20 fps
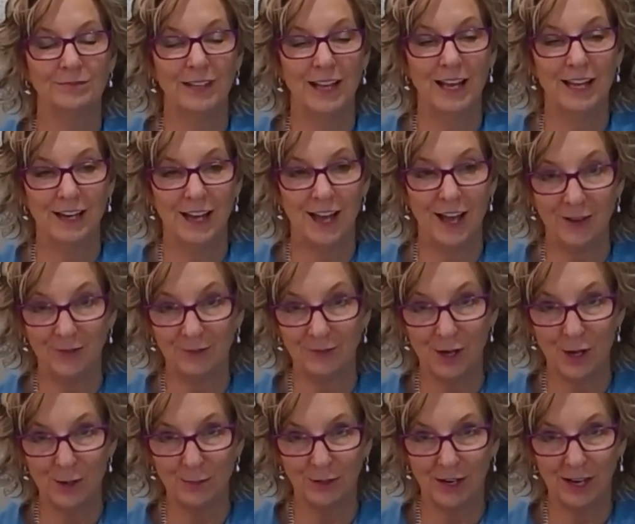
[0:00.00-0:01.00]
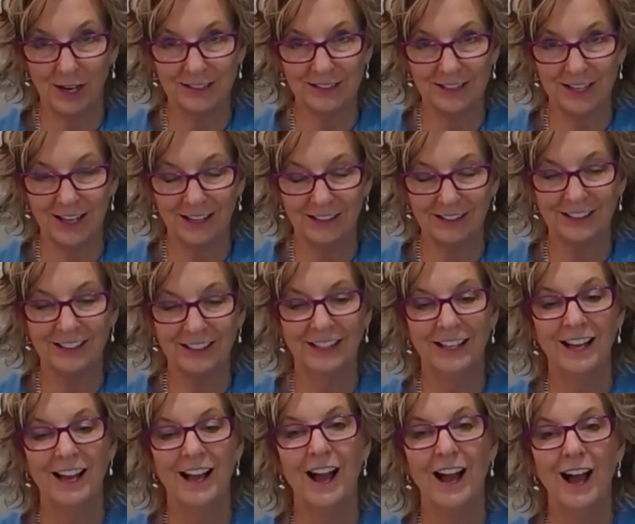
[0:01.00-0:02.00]
have no breakdown.
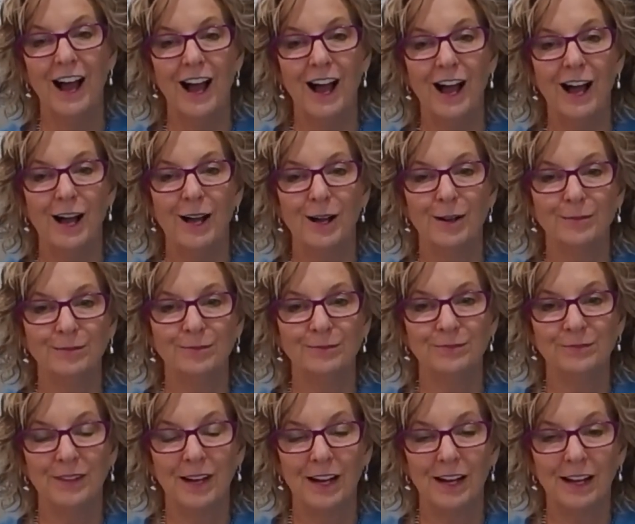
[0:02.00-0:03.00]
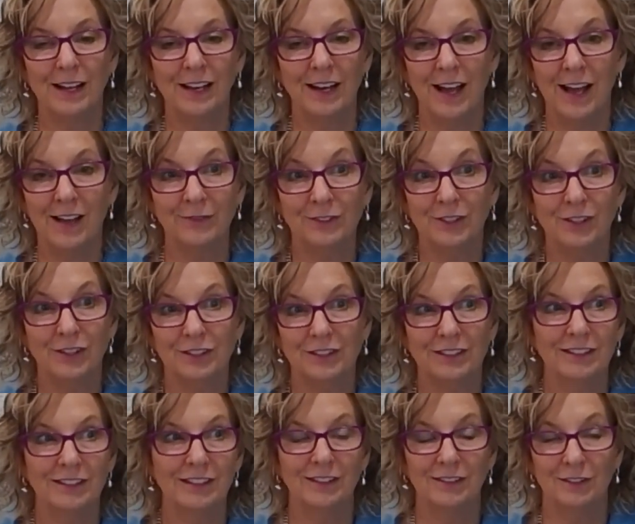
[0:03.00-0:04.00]
And I've got
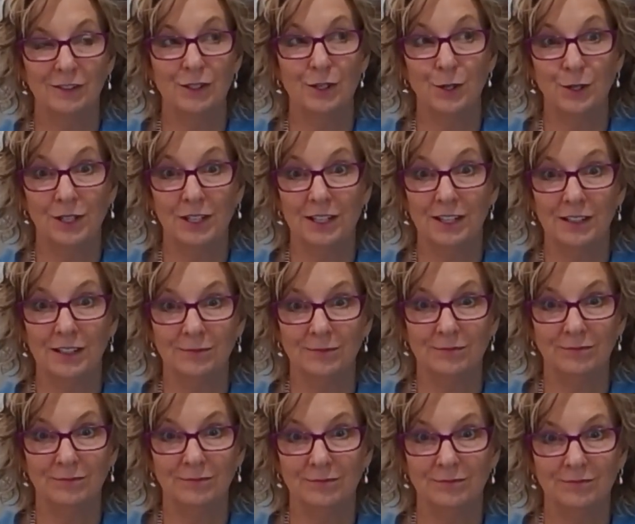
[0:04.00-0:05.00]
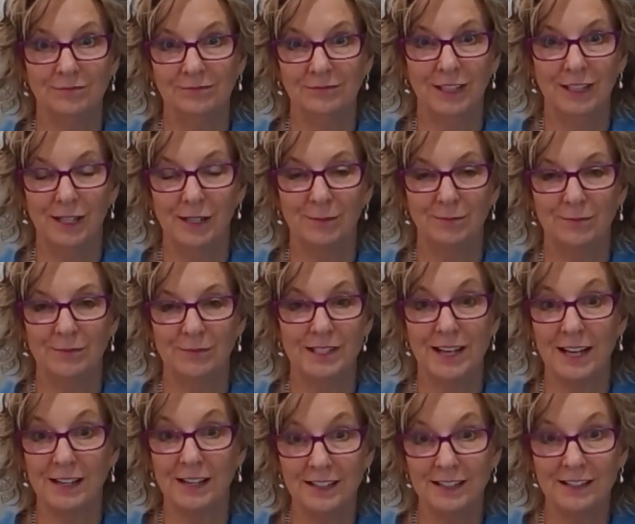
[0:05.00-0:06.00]
2-year
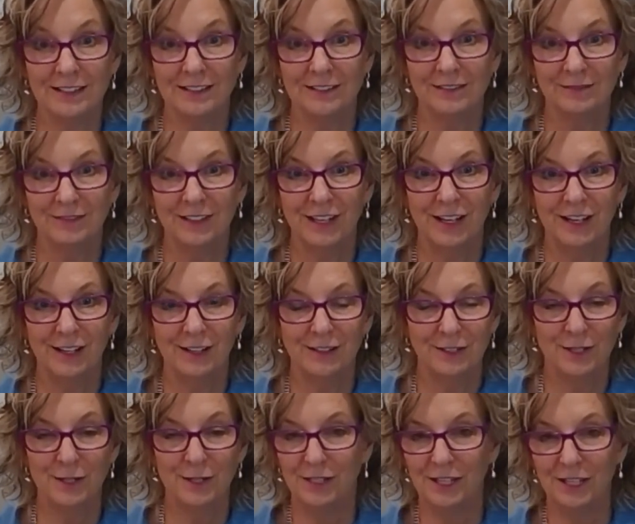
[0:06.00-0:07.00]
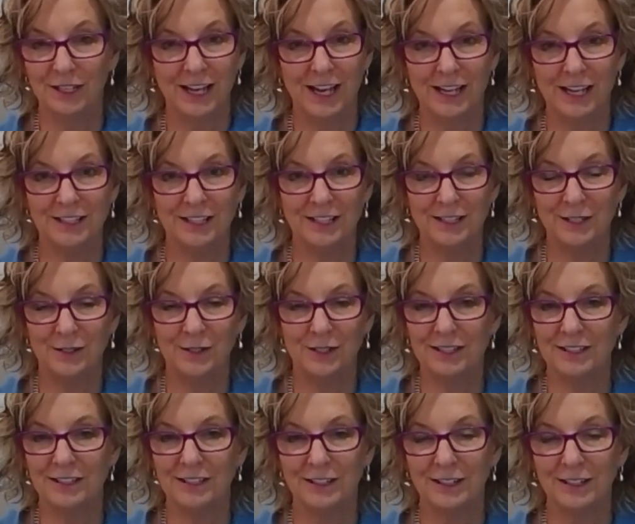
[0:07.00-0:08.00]
studies, 2-year case
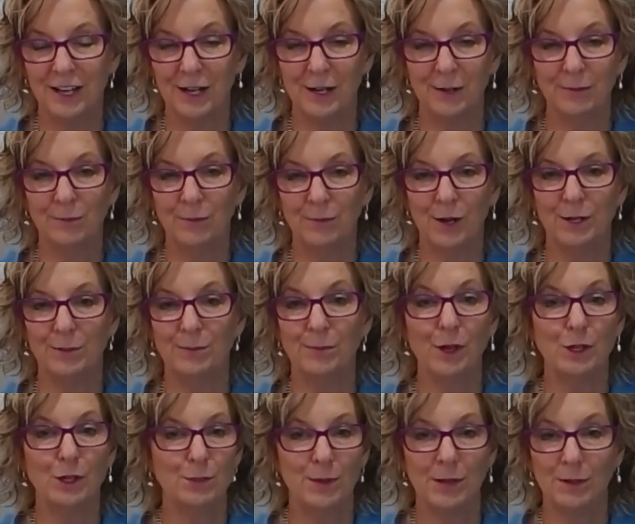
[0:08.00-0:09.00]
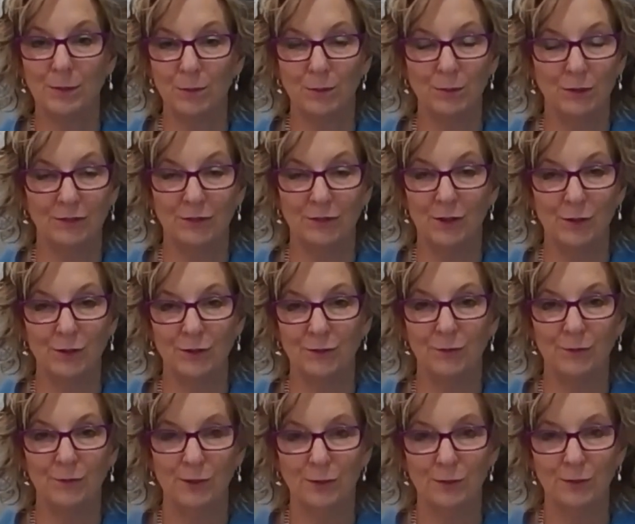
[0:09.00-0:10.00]
histories, where most people would have gone
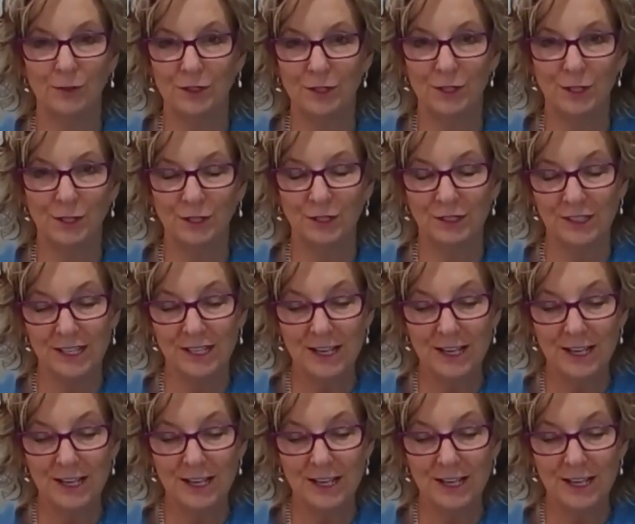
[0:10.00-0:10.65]
and filled the tooth.